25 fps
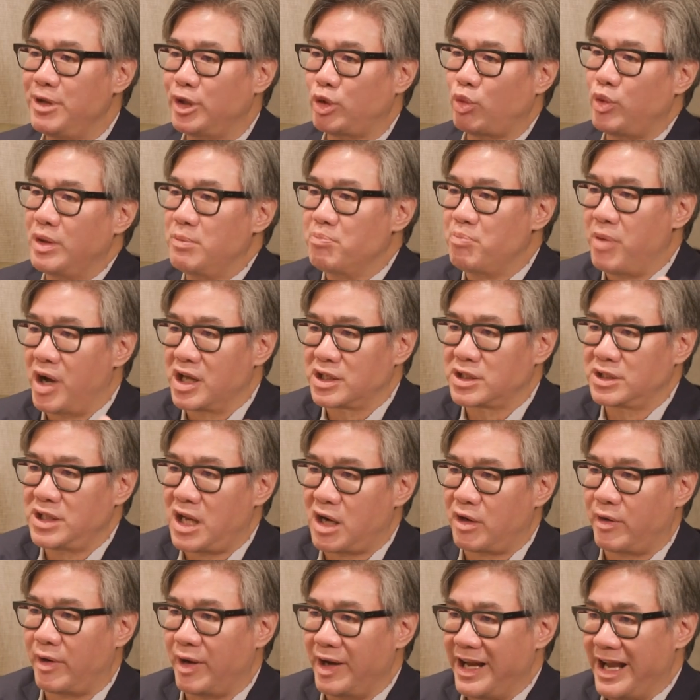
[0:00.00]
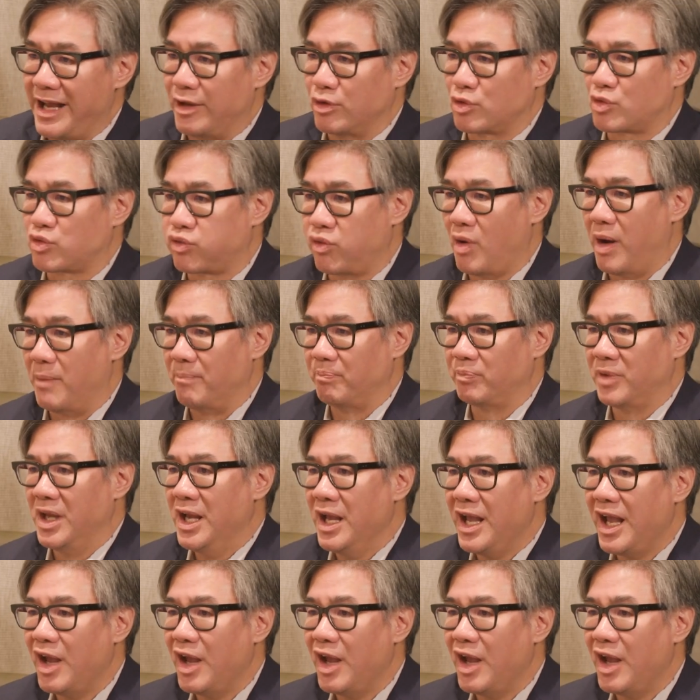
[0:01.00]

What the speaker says: between Bolsonaro and Trump.